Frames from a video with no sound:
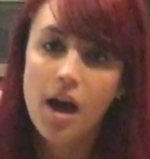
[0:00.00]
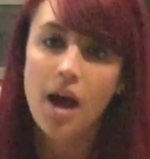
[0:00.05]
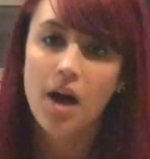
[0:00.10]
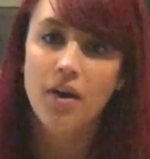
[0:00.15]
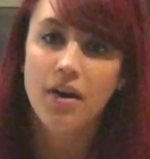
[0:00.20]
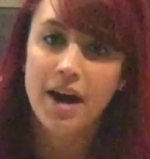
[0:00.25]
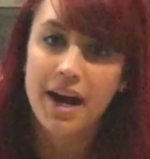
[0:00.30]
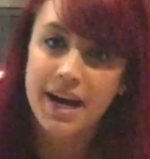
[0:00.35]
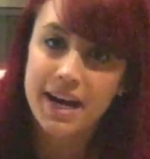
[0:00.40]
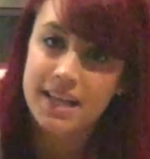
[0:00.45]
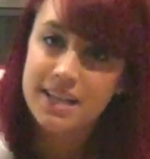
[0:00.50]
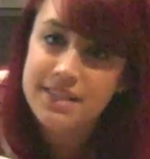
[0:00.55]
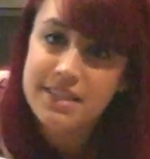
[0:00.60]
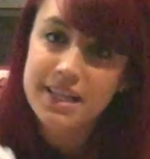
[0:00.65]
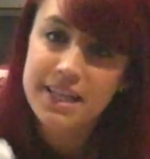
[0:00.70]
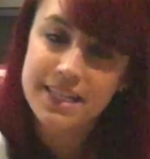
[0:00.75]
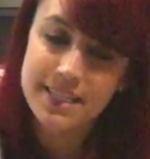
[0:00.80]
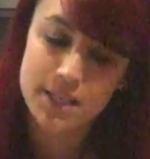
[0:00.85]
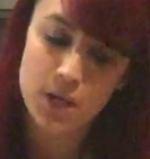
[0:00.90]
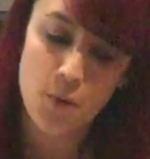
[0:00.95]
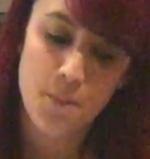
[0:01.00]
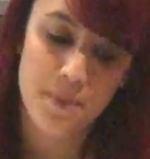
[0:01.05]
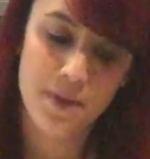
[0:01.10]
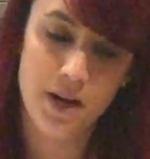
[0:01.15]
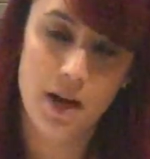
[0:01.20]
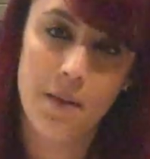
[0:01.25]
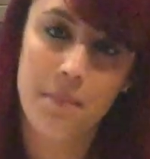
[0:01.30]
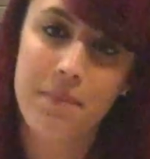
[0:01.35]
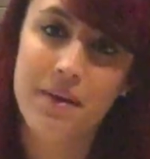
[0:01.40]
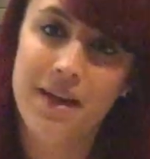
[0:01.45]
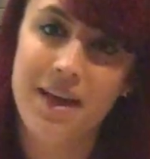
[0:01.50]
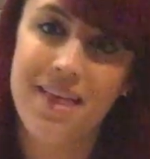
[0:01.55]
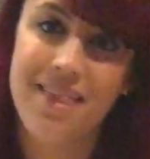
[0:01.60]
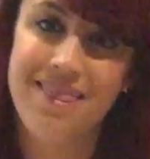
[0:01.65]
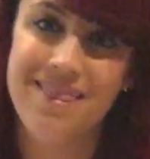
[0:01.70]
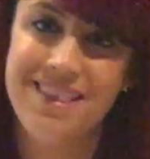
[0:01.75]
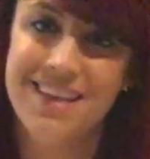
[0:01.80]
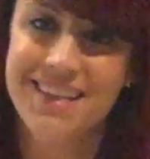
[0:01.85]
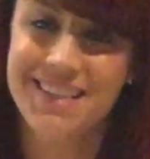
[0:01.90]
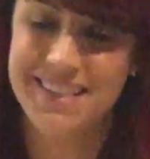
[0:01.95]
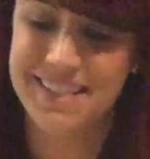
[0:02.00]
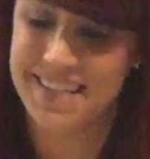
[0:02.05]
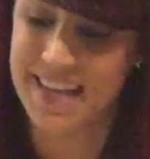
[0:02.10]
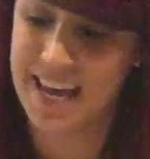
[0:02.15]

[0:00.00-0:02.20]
Alrighty, so let's open up this